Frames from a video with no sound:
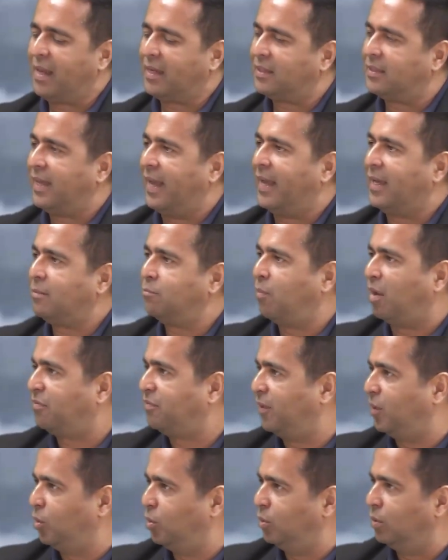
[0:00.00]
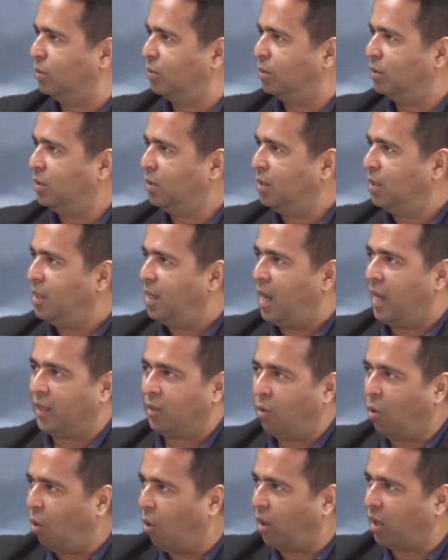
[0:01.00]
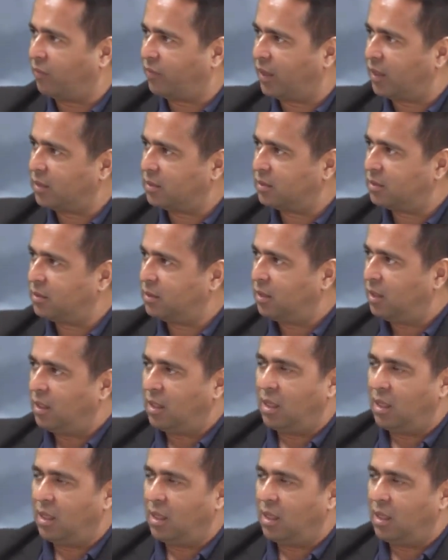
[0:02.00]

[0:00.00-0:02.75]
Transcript: big dead buffalo. And all of us